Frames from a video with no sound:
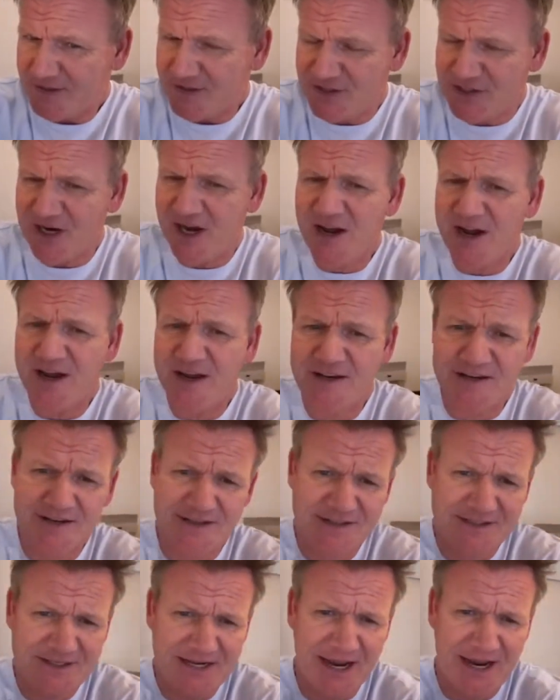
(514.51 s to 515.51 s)

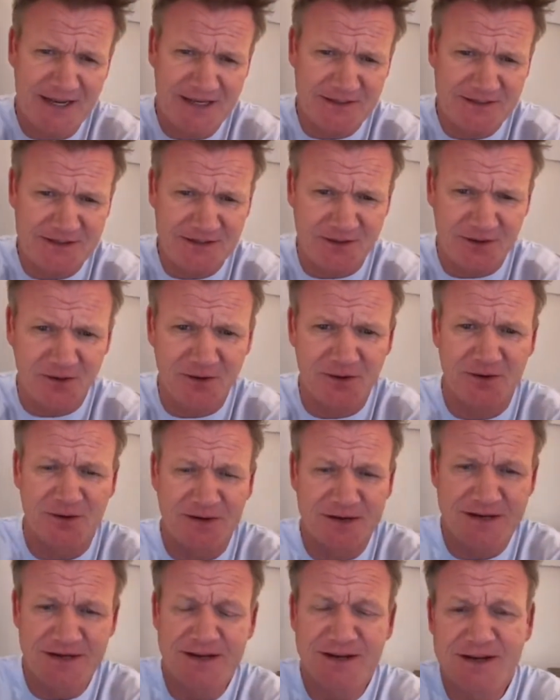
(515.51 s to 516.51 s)
giant tatty
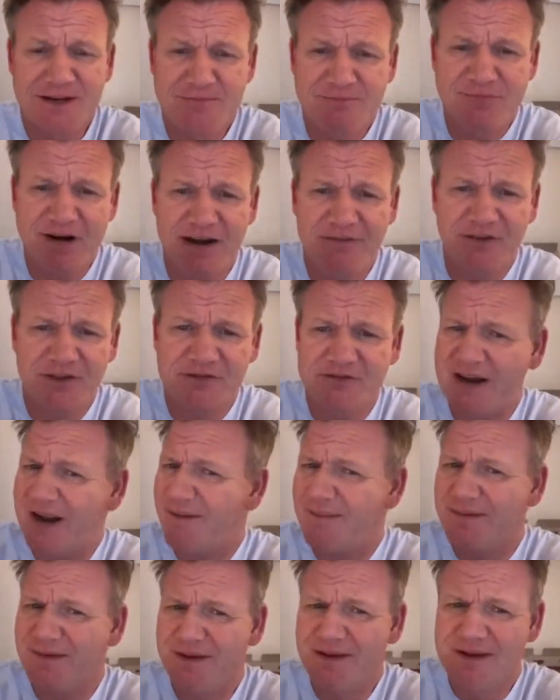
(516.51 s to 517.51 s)
scone breakfast
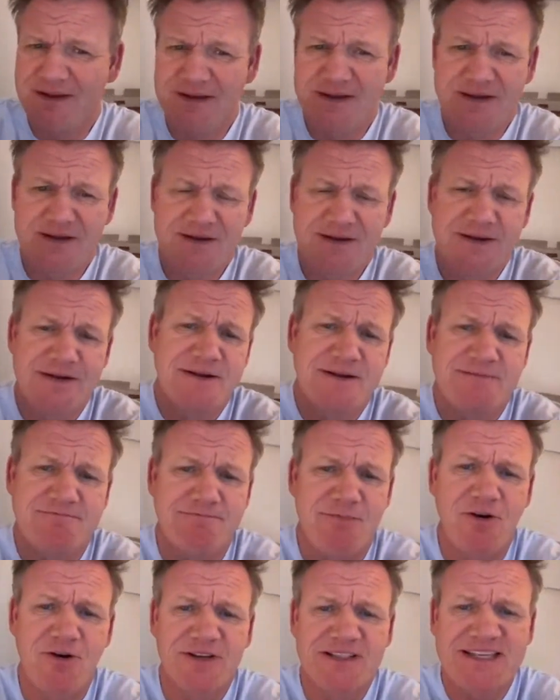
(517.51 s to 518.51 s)
wrap.
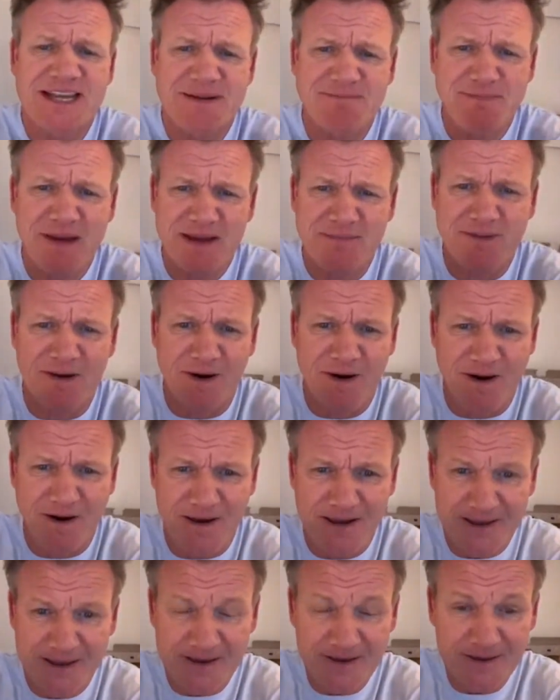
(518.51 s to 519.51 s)
Mounted big
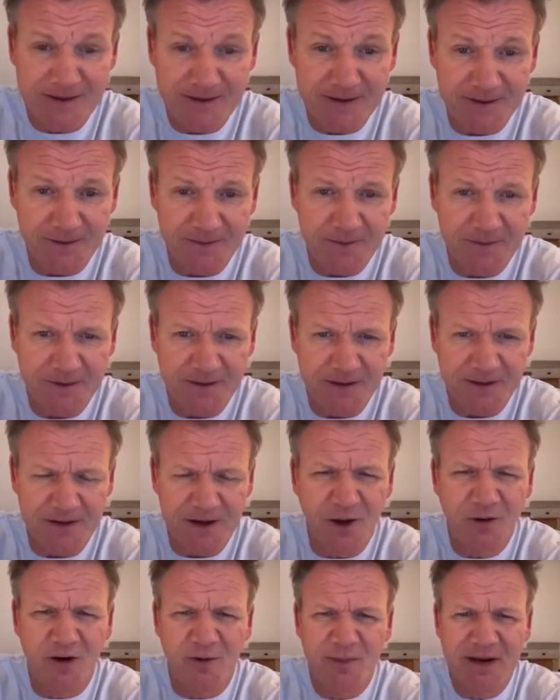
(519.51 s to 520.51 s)
boy.
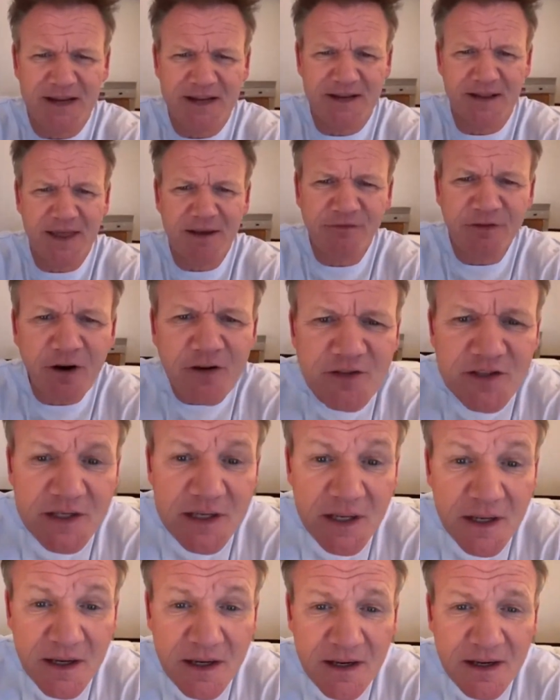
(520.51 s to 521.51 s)
Hold on a minute. Are they
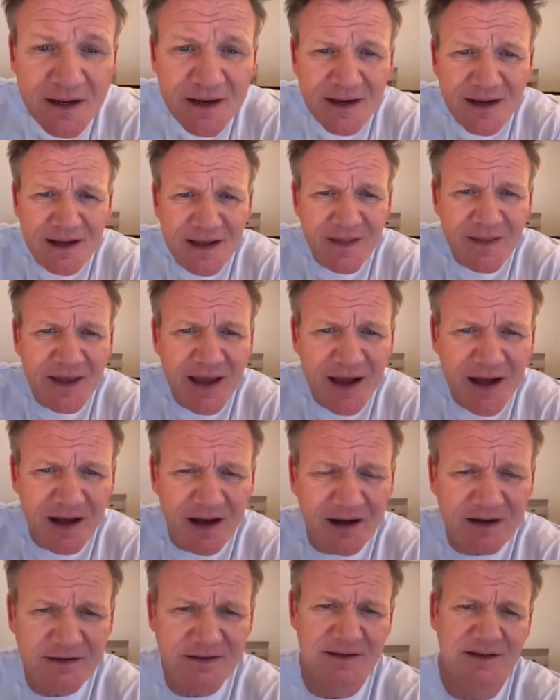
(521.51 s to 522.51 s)
frozen? Here they are.
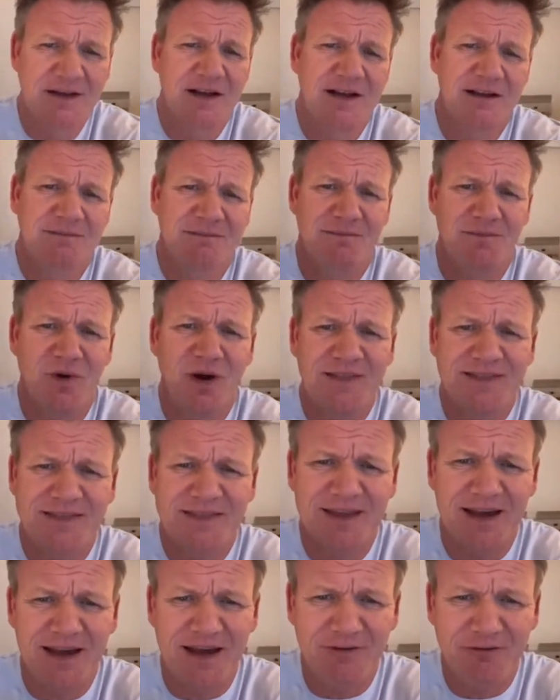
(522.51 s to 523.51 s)
Ah, what
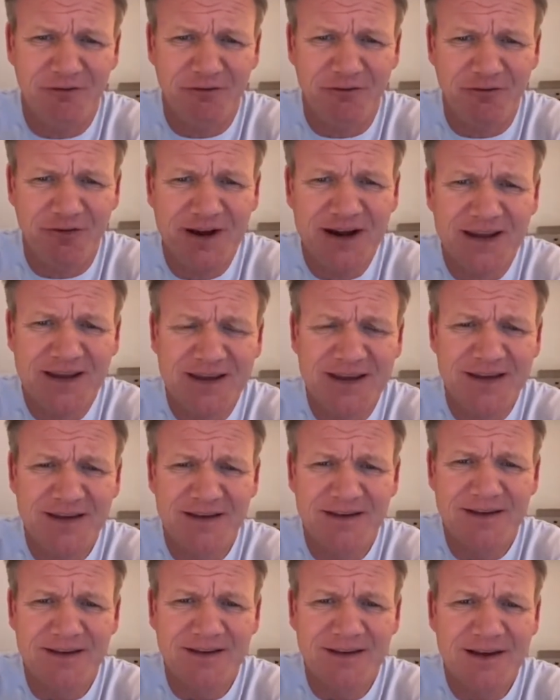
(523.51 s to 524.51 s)
the freak?
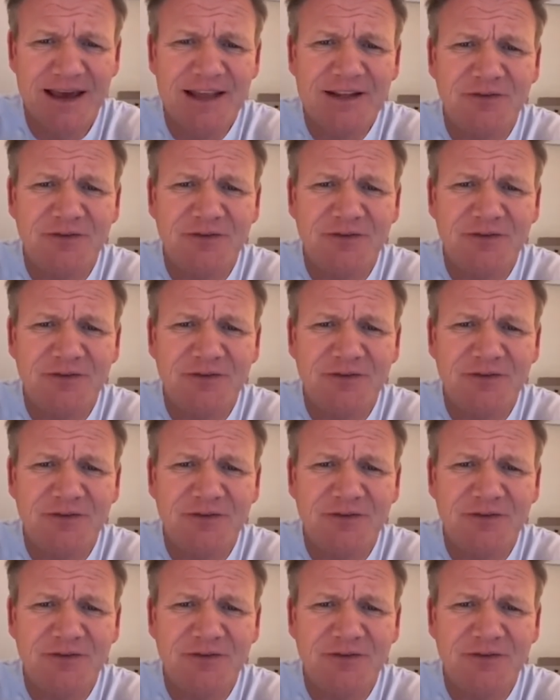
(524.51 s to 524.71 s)
It's